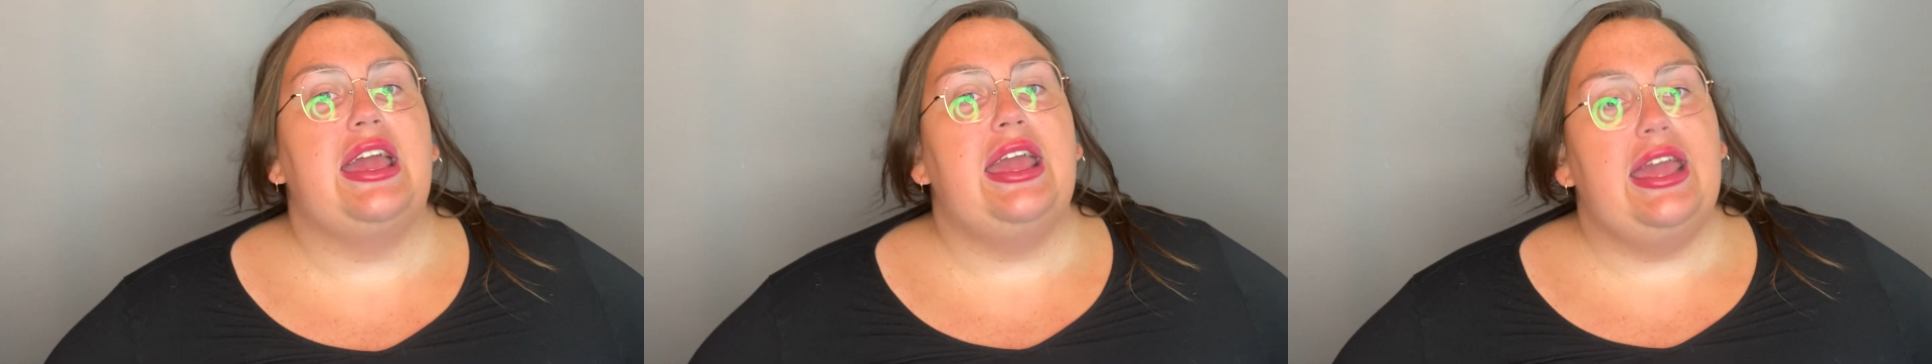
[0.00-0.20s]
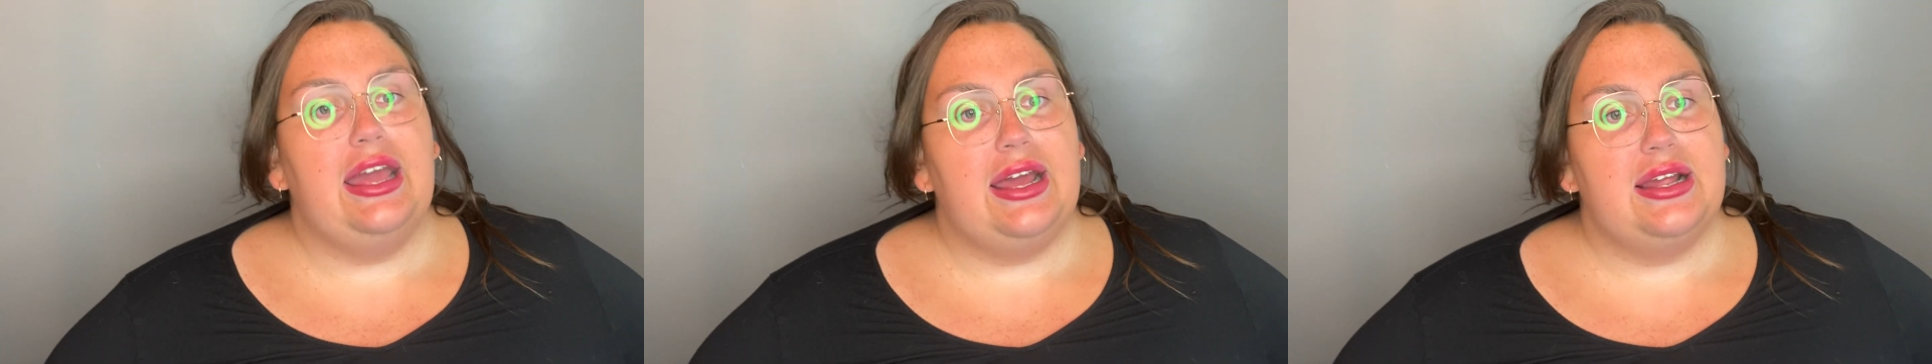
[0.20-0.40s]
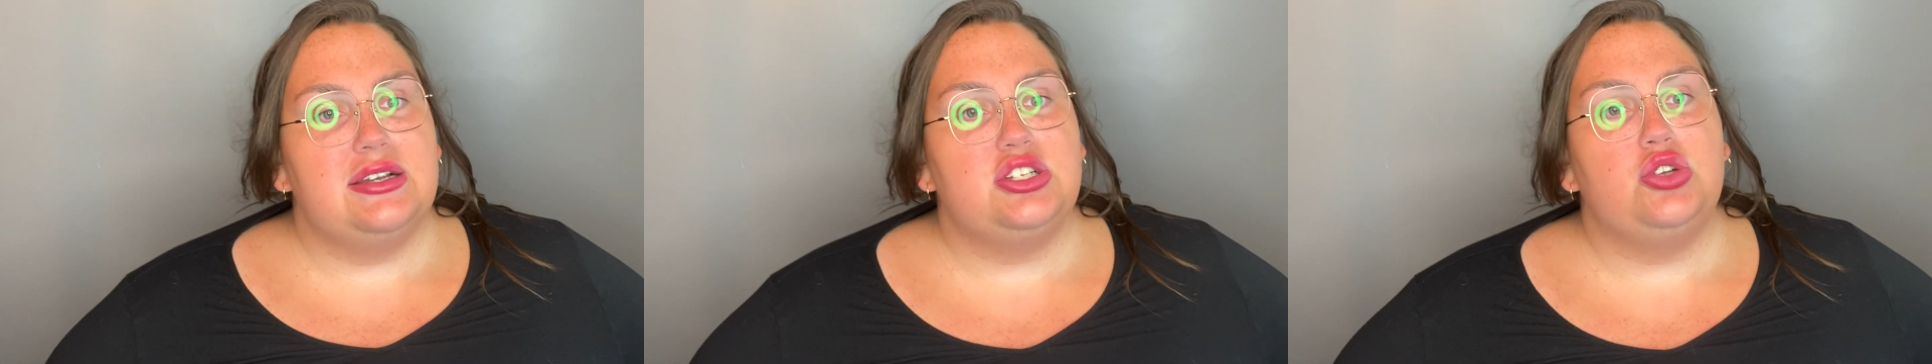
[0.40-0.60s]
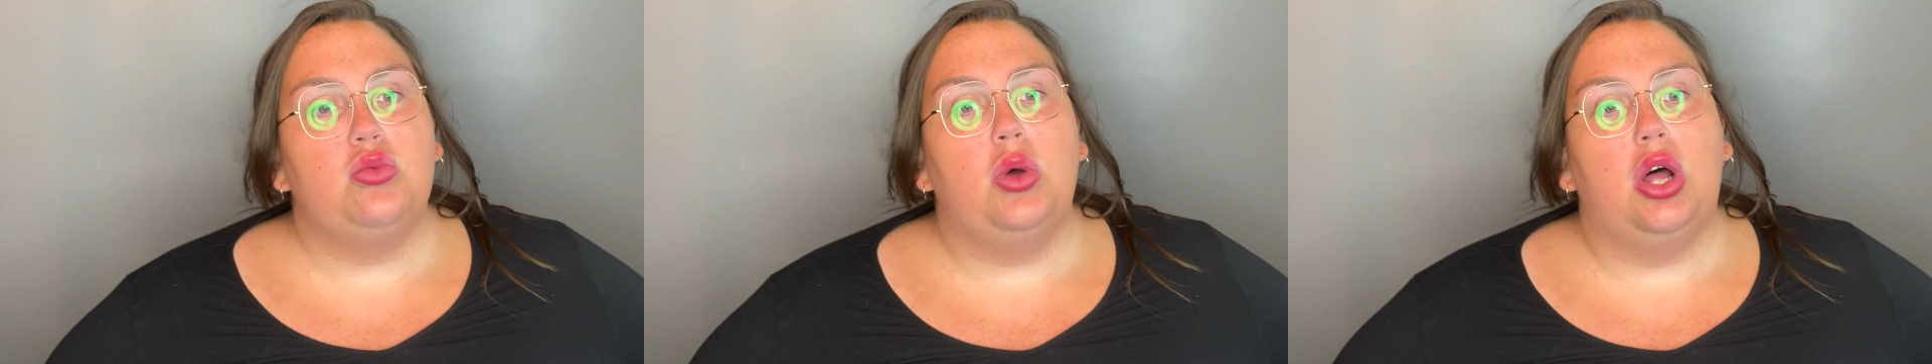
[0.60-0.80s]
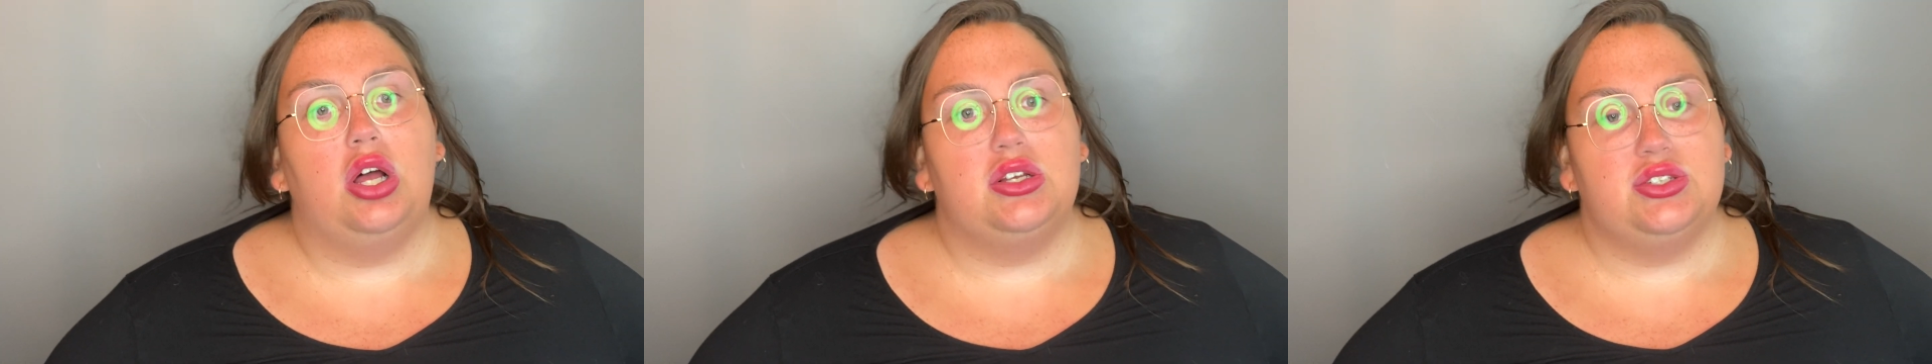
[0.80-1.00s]
And you
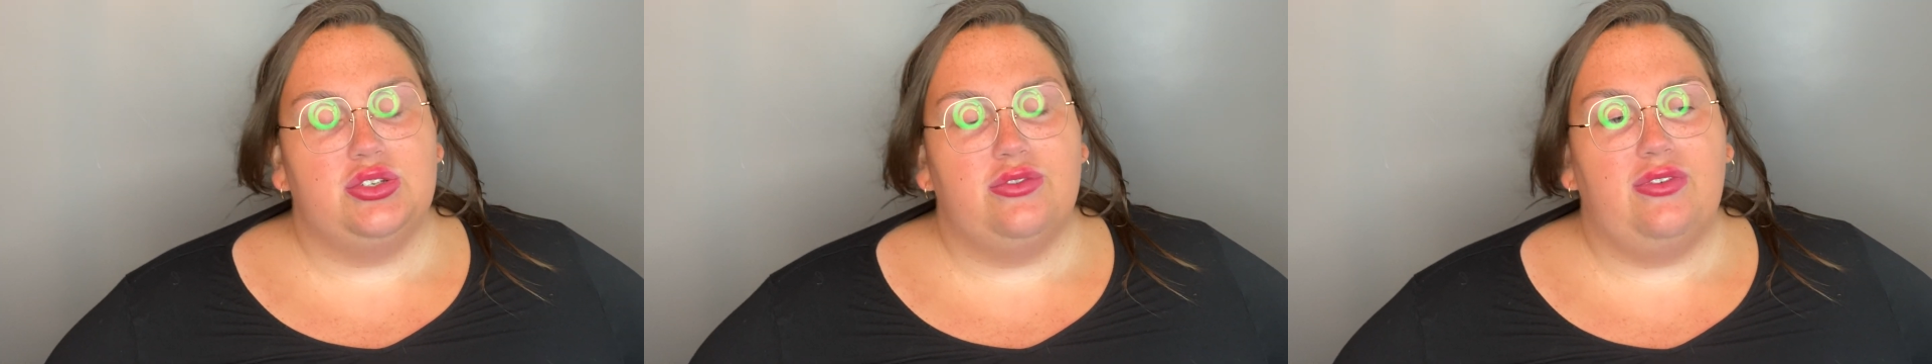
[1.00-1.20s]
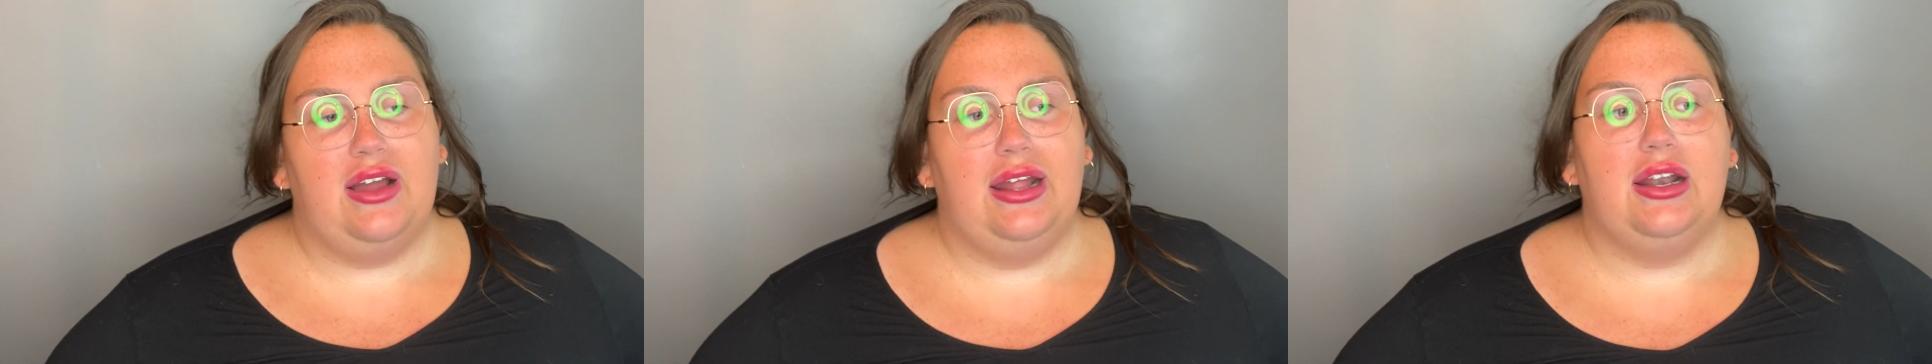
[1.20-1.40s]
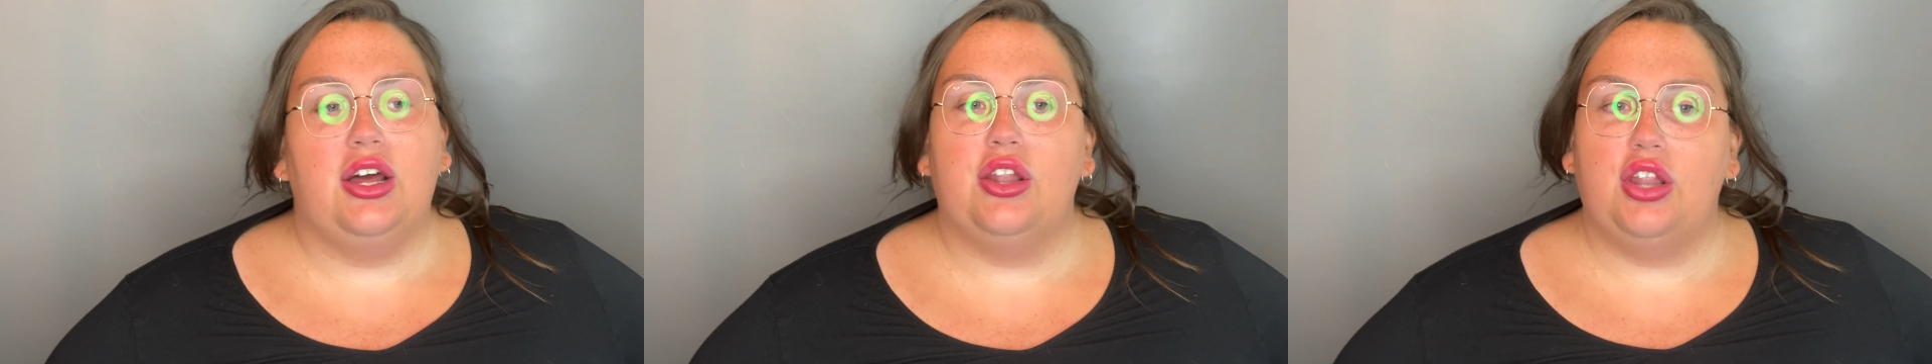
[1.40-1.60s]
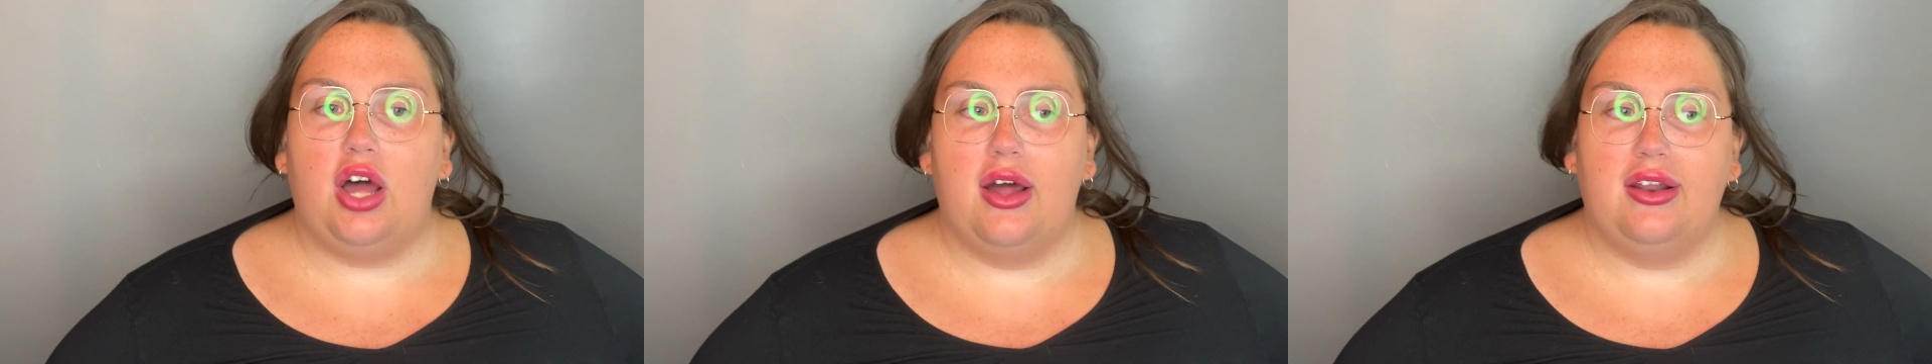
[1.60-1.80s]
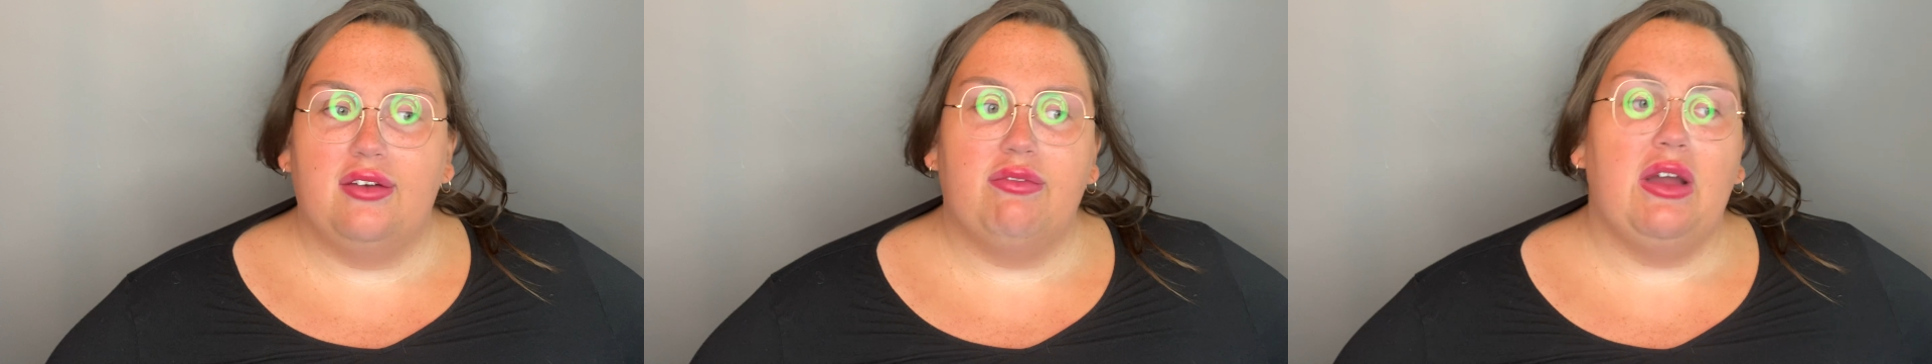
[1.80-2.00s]
will also find a
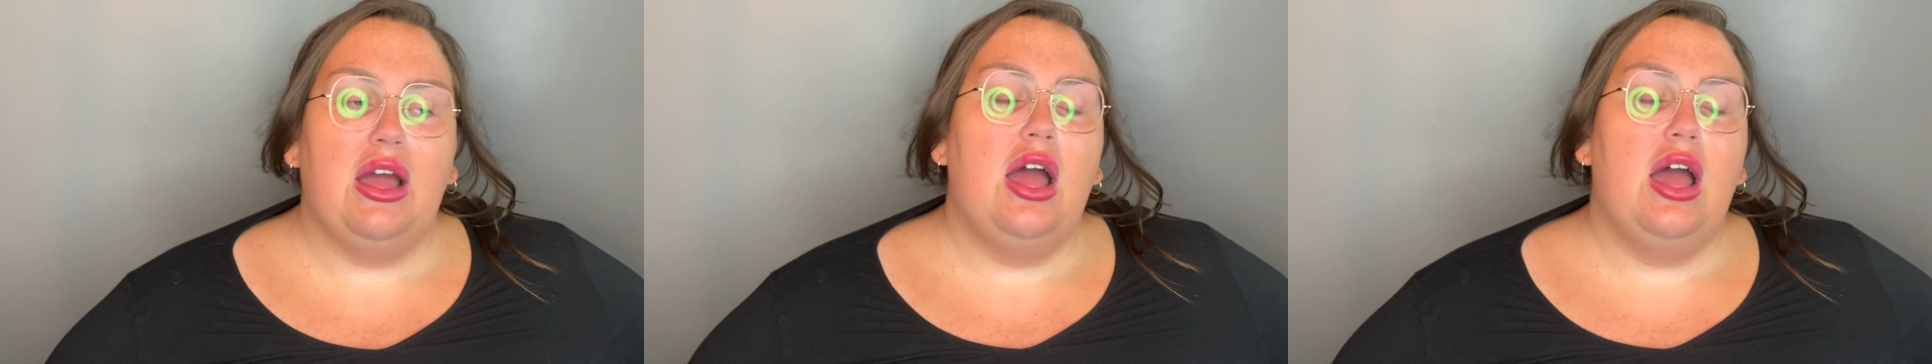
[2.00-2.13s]
lot of